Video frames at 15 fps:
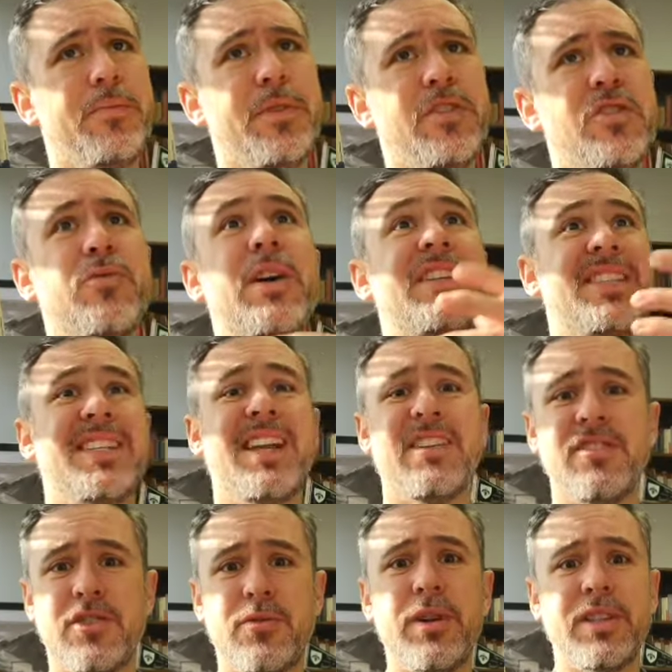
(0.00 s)
stressed and
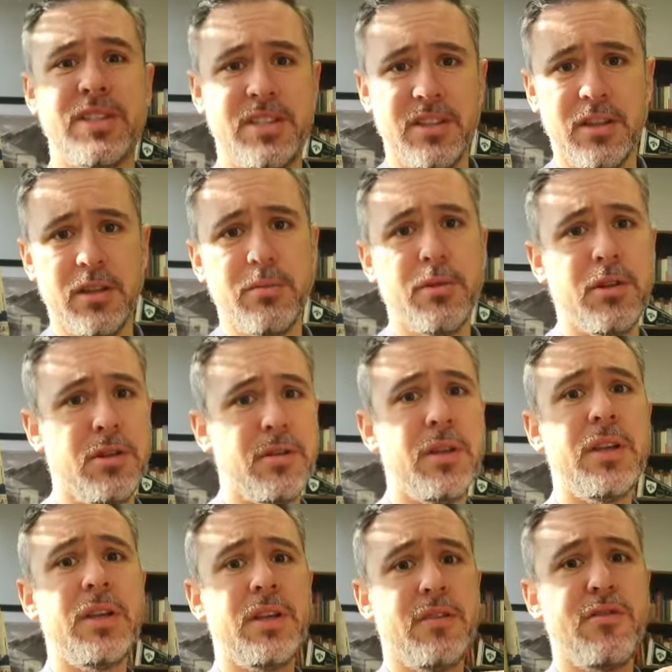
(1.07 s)
unstressed syllable
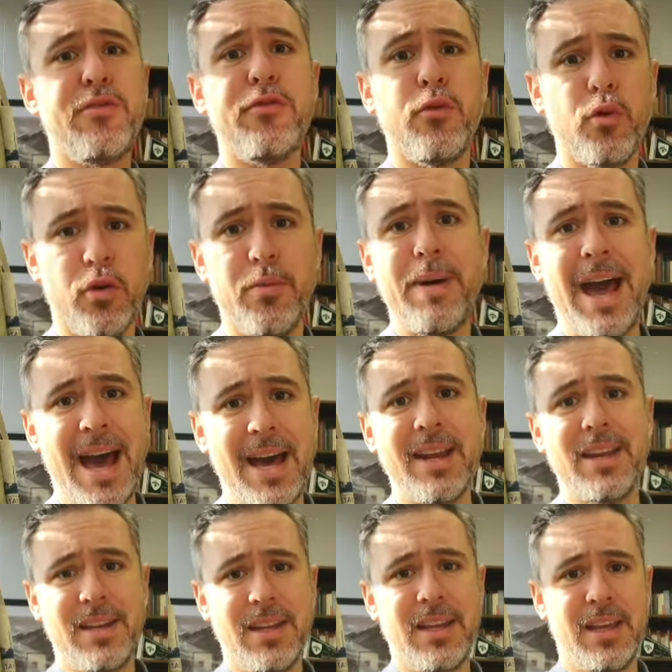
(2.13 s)
format
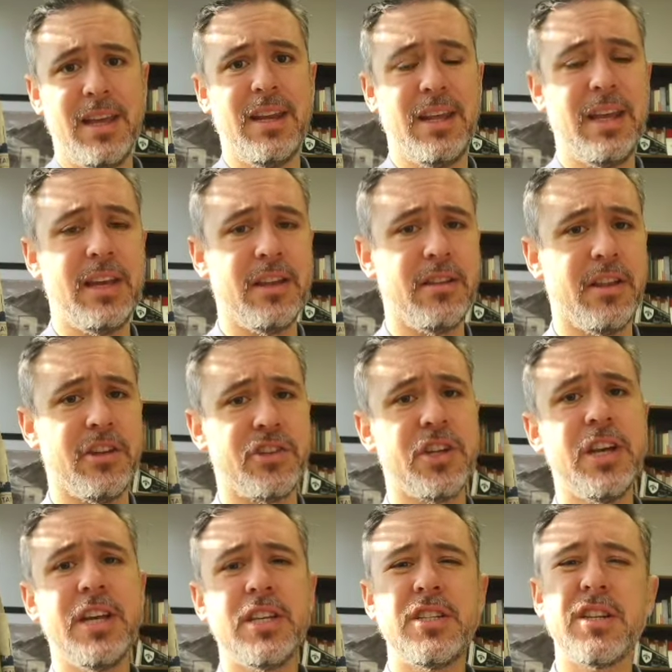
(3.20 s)
in English
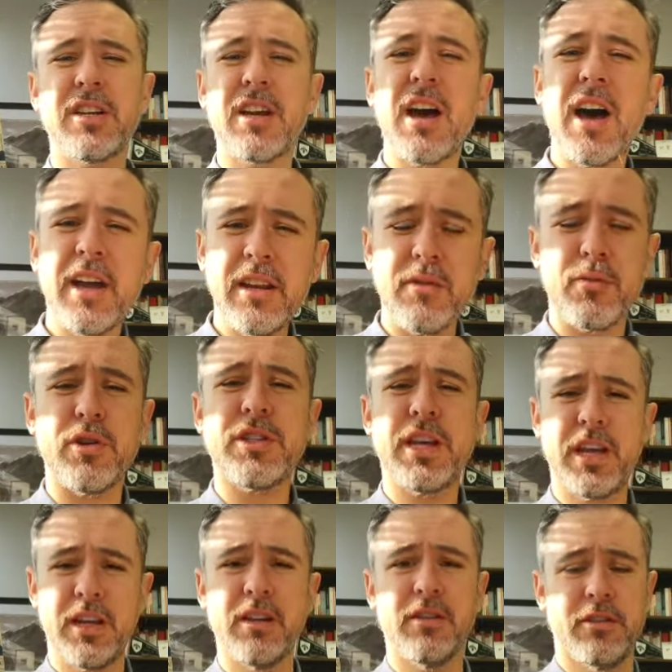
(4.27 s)
to kind of
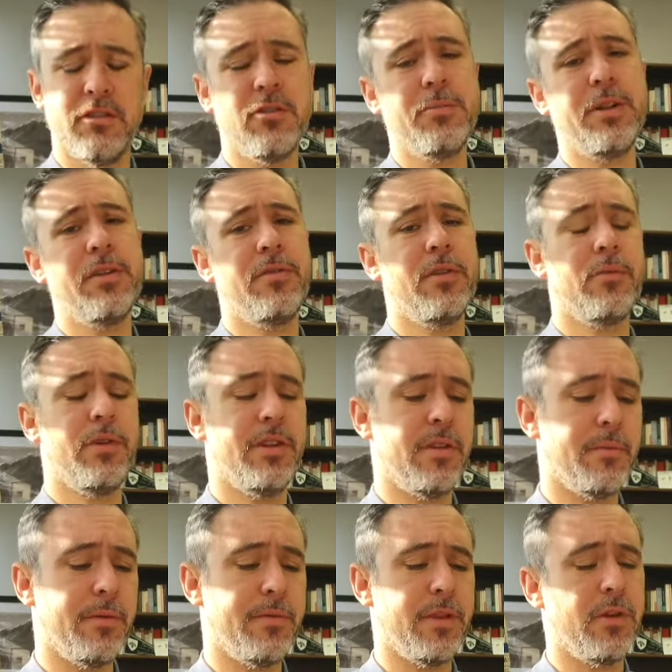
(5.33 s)
retain a little bit of the
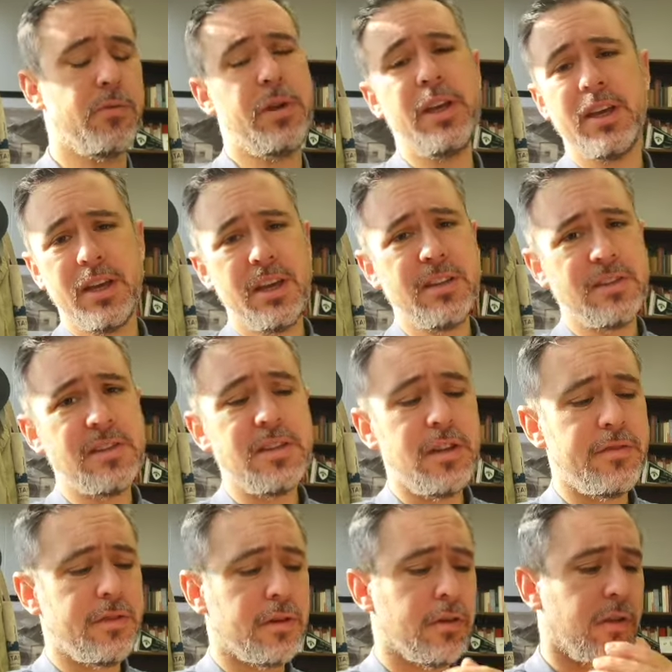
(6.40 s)
rhythm of the Greek. It's
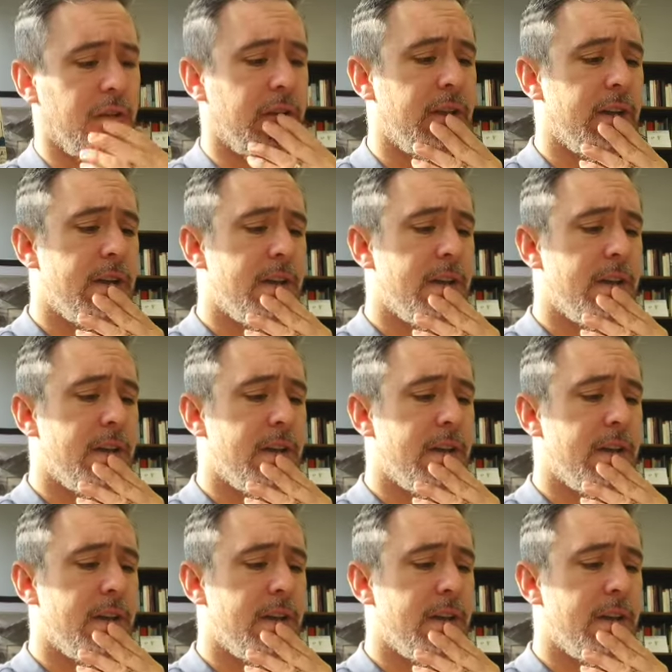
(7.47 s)
difficult.